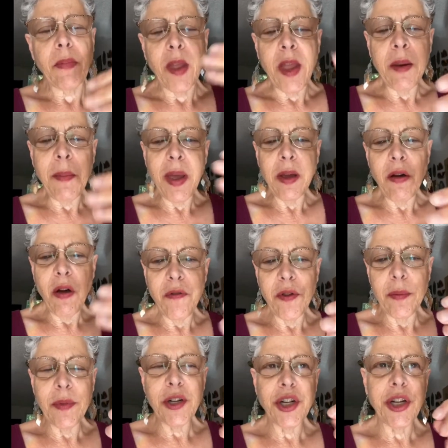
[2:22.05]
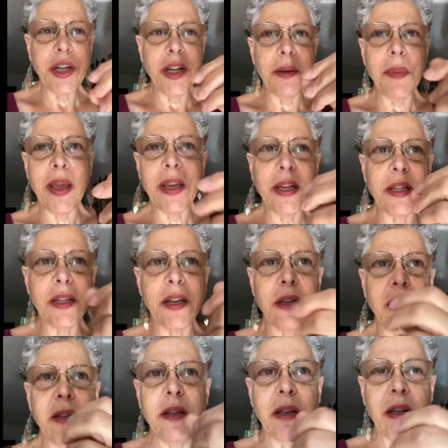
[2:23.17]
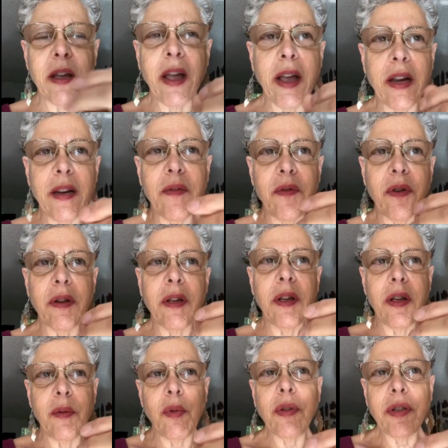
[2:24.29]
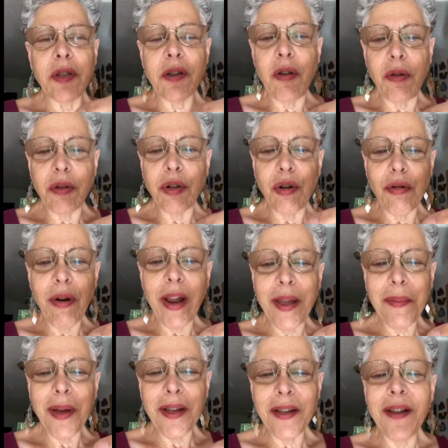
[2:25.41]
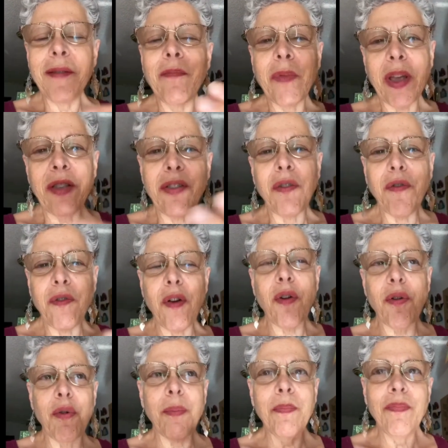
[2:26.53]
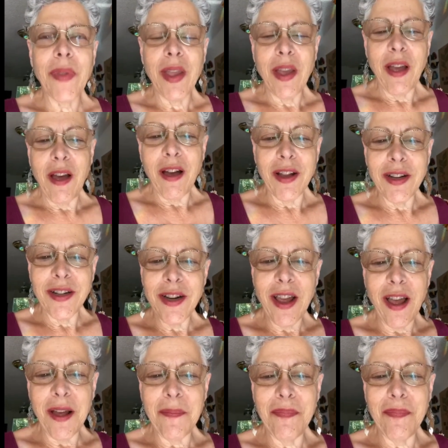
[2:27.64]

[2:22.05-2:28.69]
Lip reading: And my coffee machine makes a kind of a, well, it's called crema. It's a foam on top.